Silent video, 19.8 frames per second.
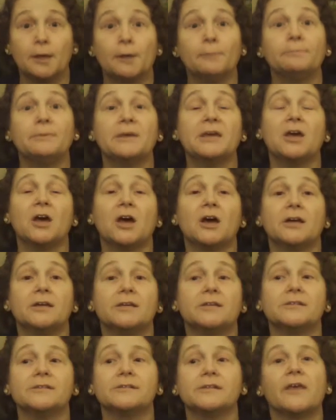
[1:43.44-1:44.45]

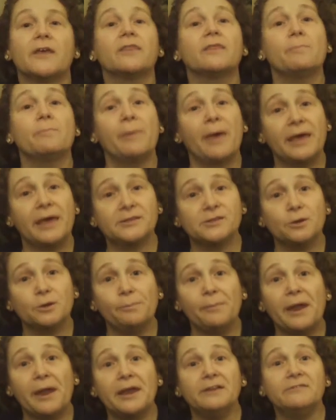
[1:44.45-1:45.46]
because the baits are
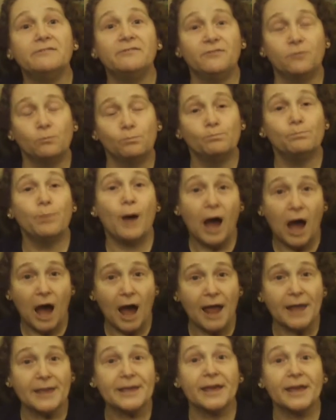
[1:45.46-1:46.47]
made
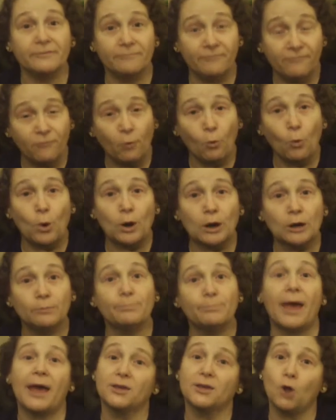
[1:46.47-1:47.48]
by and for
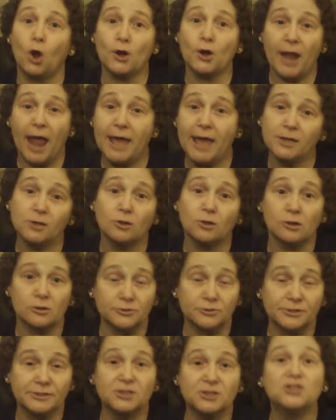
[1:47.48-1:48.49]
backyard anglers,
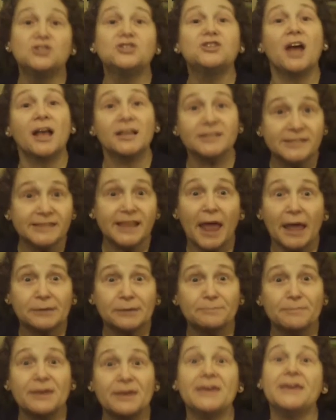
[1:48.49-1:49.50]
just like
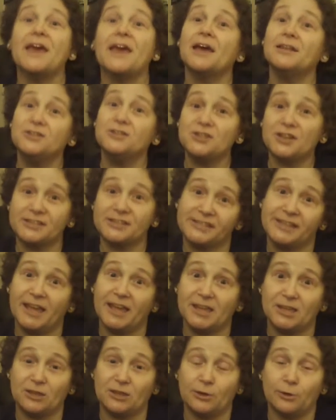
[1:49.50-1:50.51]
me and just
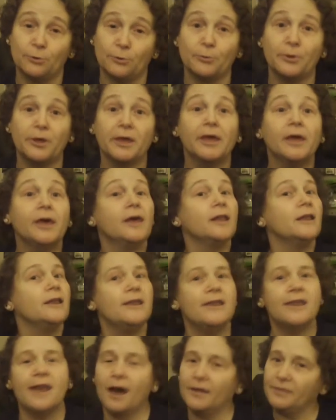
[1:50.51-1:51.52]
like you.
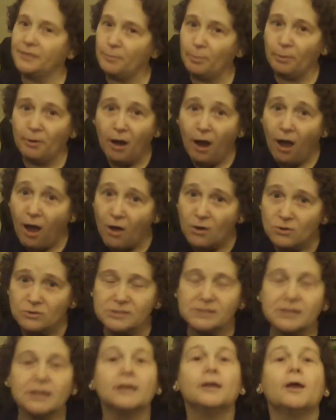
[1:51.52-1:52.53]
Not the pros,
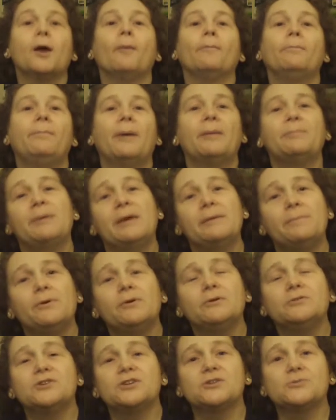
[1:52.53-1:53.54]
but people
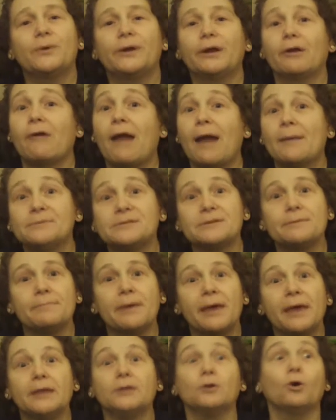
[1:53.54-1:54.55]
who just want to grab some
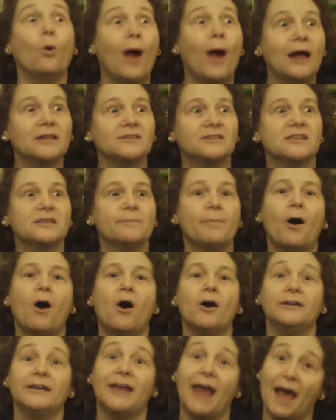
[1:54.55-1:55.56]
bait, go out to the
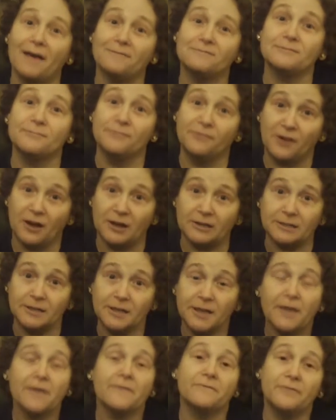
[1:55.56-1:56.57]
pond and have some fun,
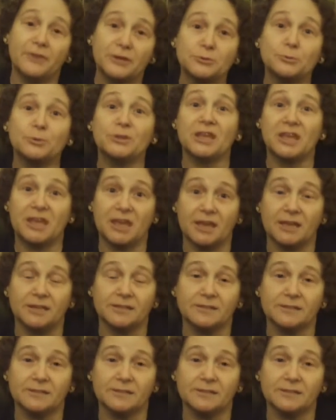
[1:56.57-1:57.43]
fish with the kids.